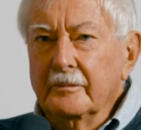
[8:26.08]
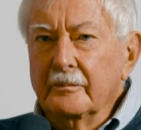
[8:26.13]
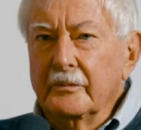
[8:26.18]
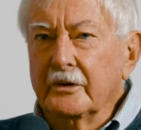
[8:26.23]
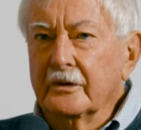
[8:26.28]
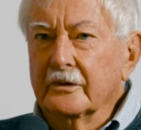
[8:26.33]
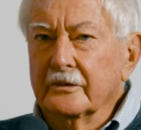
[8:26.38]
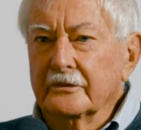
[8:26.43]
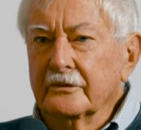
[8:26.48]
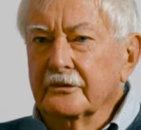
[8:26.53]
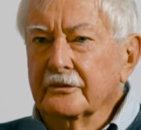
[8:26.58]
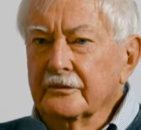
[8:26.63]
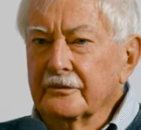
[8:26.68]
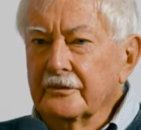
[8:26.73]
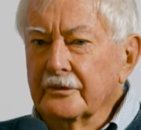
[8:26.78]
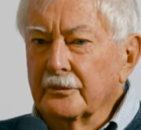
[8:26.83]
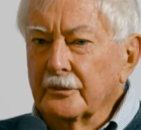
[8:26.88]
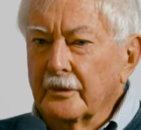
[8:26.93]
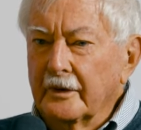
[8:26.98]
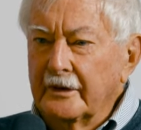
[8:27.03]
because
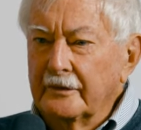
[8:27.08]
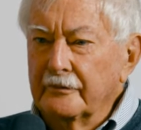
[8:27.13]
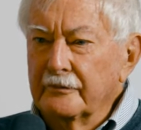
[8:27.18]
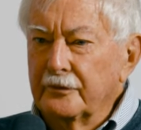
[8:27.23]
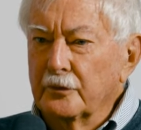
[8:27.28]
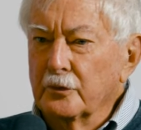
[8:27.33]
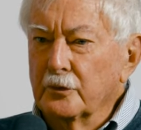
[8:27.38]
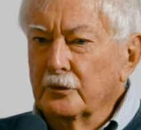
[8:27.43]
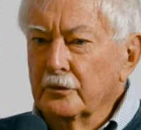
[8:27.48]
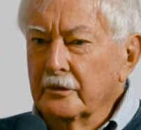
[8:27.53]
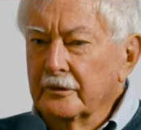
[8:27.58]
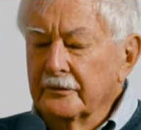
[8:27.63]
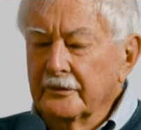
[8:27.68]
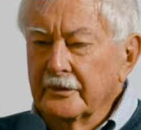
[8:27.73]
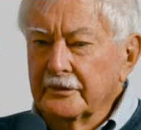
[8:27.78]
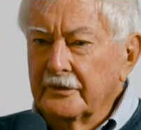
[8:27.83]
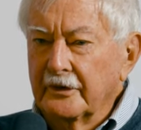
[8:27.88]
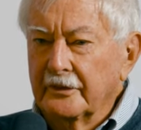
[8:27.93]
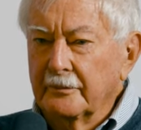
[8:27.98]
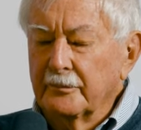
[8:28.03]
of the rainfall and
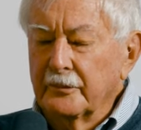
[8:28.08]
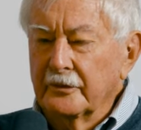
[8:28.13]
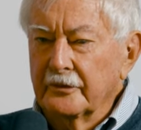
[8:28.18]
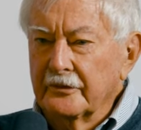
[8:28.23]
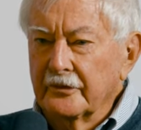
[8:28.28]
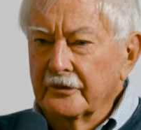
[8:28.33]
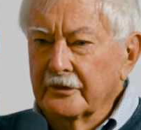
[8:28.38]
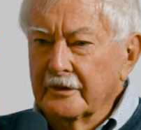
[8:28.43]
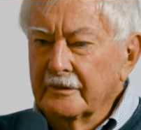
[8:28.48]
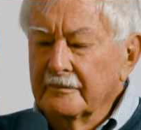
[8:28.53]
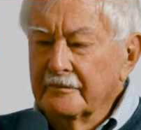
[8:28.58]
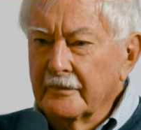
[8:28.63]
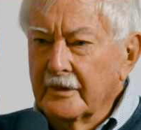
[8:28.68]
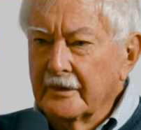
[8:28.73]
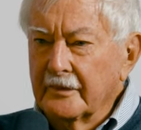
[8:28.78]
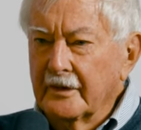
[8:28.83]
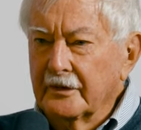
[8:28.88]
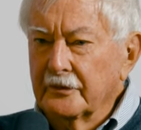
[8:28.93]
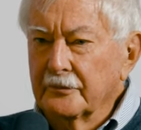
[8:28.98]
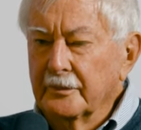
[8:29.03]
the temperature,
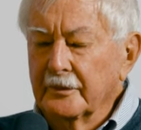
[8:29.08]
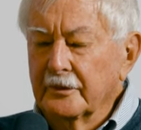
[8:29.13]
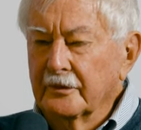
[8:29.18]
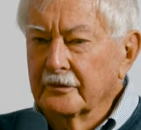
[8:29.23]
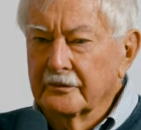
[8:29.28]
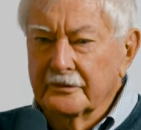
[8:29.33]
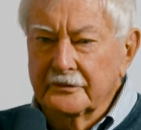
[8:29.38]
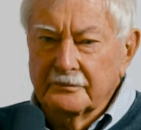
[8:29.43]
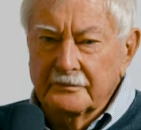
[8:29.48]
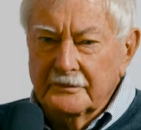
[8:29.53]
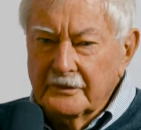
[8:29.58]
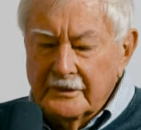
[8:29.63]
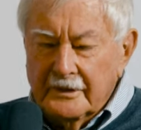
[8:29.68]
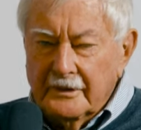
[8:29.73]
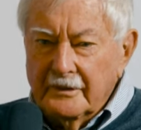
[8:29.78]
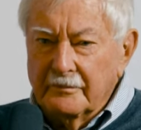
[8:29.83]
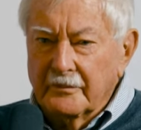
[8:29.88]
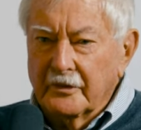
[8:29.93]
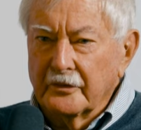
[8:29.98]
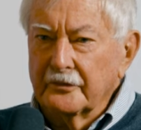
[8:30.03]
and that's because
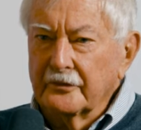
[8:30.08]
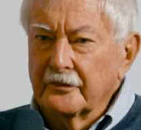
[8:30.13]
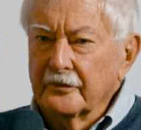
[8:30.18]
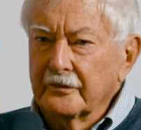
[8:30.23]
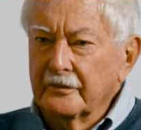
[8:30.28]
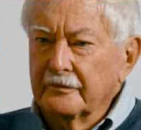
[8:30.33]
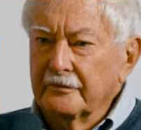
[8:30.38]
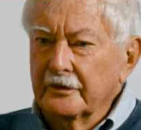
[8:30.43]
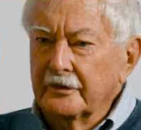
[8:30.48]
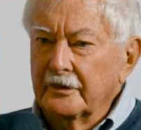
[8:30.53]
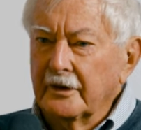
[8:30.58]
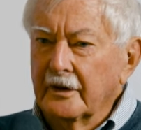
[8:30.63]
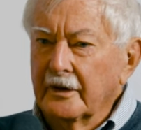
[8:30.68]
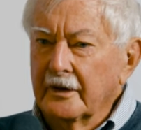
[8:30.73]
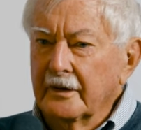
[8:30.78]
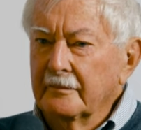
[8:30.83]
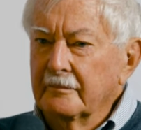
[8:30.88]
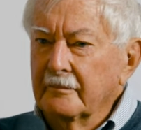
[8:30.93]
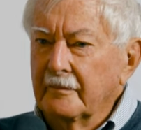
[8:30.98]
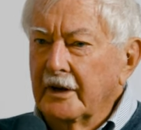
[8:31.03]
most of the
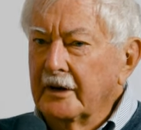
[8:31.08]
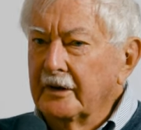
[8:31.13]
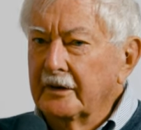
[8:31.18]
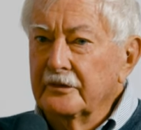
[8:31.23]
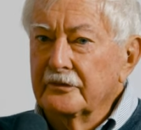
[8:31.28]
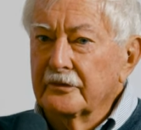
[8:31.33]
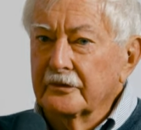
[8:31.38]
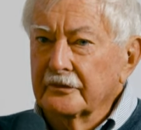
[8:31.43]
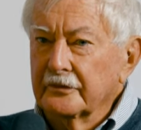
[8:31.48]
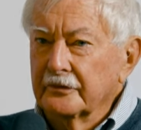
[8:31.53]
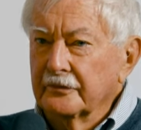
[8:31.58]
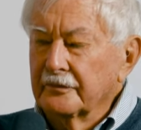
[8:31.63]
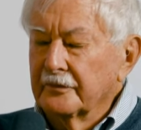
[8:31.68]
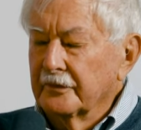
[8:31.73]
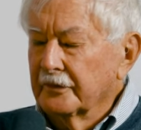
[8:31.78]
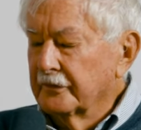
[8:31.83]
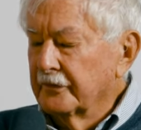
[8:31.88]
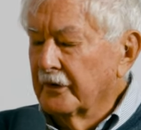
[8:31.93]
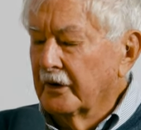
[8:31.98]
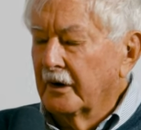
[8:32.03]
vineyard managers of
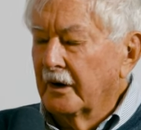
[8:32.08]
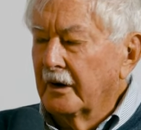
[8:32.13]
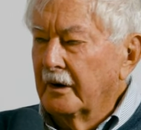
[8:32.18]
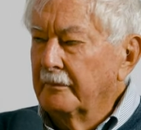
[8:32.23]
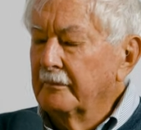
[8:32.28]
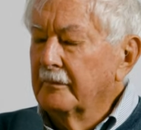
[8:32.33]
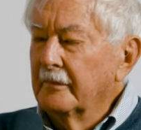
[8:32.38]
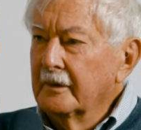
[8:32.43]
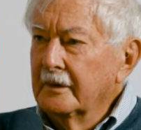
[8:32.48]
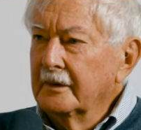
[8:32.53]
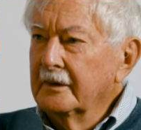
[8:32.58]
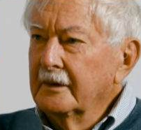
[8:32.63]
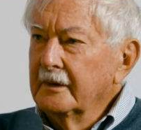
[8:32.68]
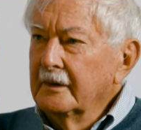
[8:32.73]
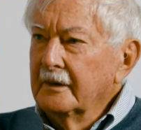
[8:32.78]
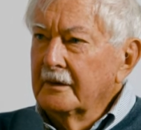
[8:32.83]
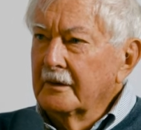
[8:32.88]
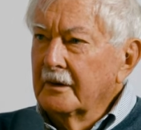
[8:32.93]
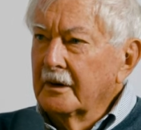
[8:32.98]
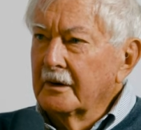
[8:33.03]
the time
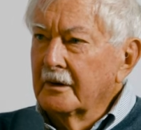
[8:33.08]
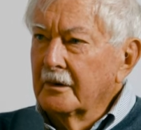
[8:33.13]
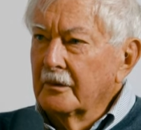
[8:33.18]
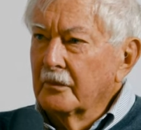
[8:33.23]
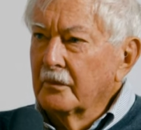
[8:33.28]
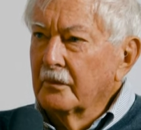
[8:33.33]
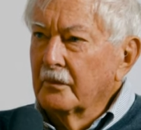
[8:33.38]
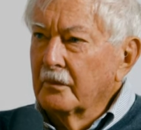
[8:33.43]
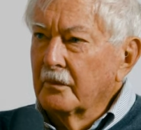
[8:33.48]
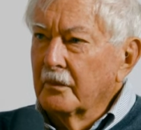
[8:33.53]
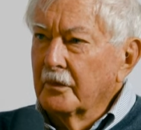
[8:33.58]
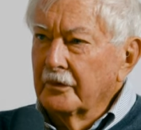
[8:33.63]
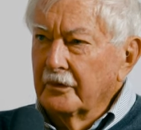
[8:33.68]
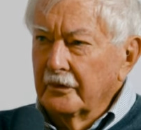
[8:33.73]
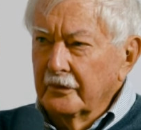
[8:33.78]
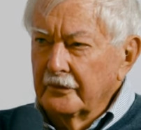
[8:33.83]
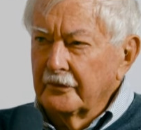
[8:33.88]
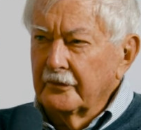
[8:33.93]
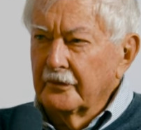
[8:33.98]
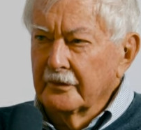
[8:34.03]
um, were
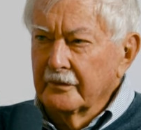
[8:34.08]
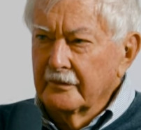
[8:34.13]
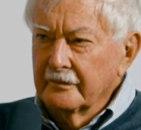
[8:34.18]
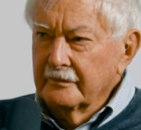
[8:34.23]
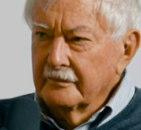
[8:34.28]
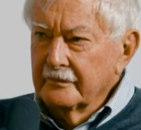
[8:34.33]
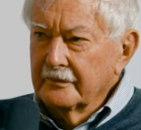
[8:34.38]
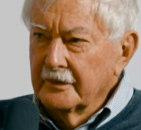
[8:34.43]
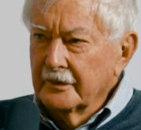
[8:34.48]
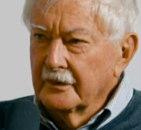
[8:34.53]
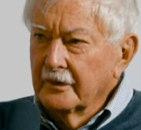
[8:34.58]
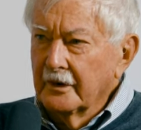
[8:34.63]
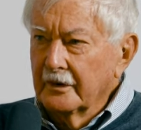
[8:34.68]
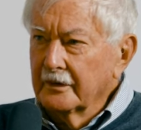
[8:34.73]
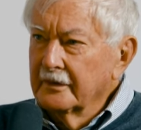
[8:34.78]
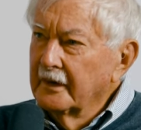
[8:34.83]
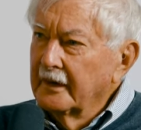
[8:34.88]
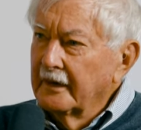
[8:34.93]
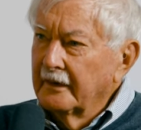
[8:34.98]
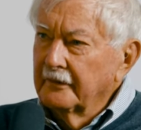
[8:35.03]
used to the
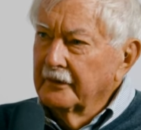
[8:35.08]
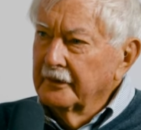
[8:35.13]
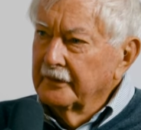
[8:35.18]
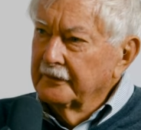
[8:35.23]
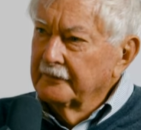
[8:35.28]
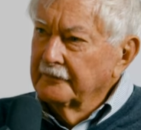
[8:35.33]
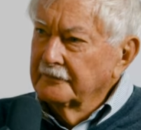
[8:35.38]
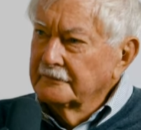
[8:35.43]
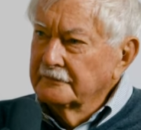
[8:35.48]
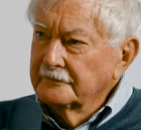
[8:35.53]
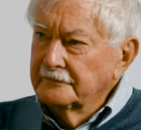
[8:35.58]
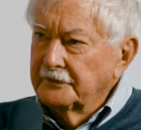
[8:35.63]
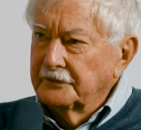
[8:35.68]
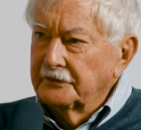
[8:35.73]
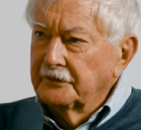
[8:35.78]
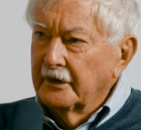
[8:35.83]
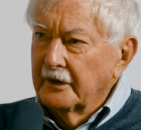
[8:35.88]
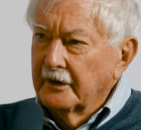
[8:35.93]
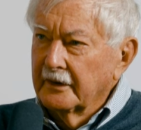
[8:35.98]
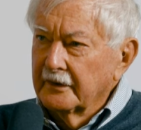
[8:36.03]
hot, arid
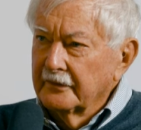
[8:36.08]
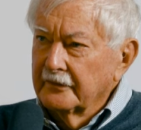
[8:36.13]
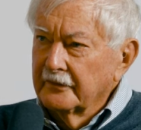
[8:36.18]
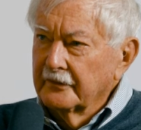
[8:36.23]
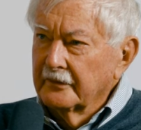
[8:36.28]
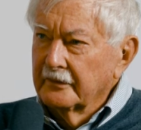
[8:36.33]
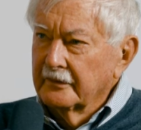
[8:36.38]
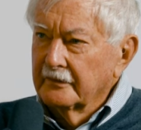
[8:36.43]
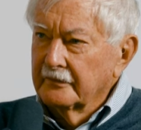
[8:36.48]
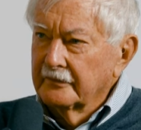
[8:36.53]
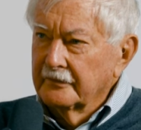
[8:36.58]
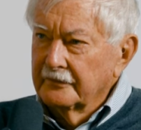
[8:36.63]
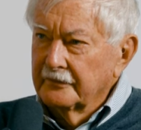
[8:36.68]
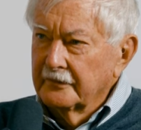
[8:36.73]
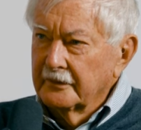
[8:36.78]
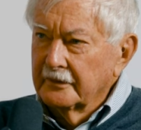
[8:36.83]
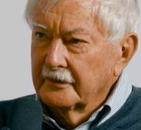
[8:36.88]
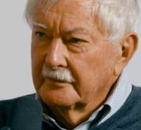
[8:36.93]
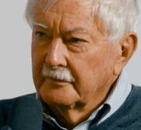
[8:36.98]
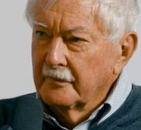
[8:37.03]
vineyards
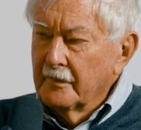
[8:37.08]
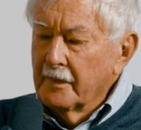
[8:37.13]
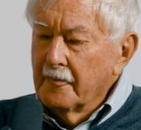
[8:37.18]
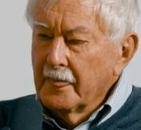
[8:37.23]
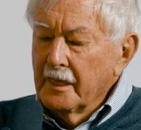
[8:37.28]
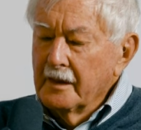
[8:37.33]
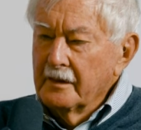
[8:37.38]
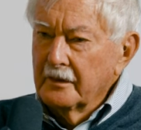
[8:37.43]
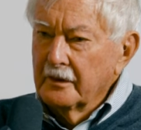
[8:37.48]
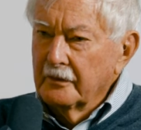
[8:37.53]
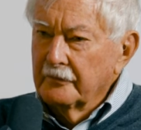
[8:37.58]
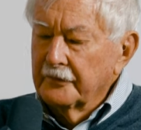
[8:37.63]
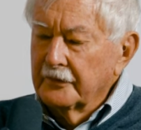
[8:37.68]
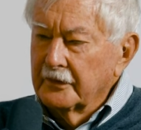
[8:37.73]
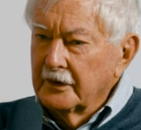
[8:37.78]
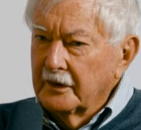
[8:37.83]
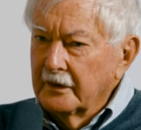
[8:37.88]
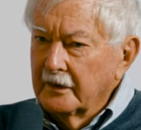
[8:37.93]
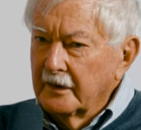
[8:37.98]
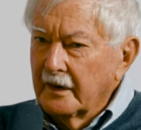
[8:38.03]
of um, of
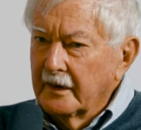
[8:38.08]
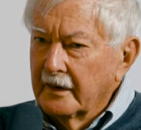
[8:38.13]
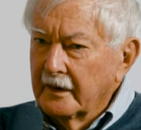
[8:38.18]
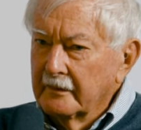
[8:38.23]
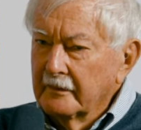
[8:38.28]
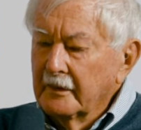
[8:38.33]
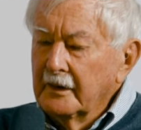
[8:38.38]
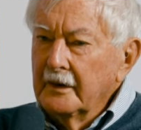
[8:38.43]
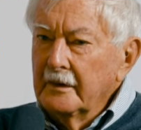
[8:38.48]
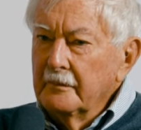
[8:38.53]
the inland.